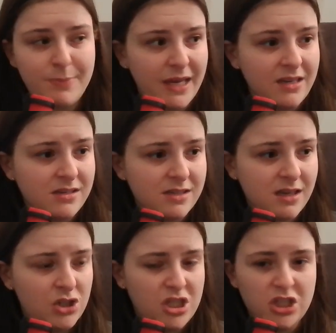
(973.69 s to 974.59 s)
Because
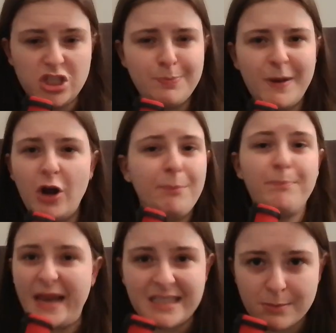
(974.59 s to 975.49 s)
she's just been on
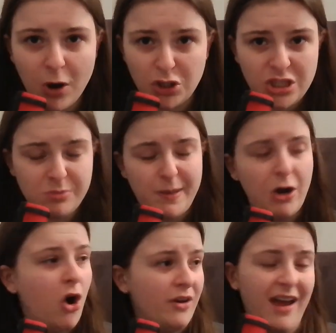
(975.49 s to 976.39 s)
beast mode. She's been
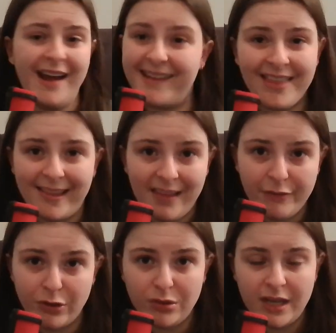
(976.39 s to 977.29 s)
on another
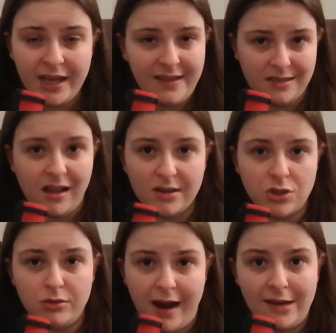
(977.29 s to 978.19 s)
level in these last
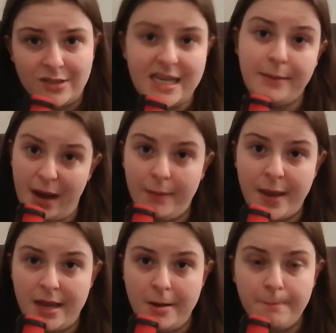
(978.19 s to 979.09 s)
two rounds, in my
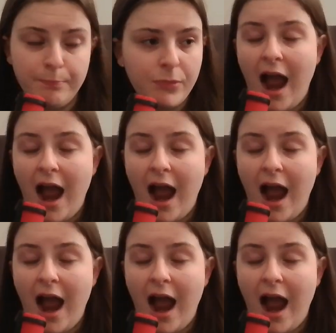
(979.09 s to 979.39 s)
opinion.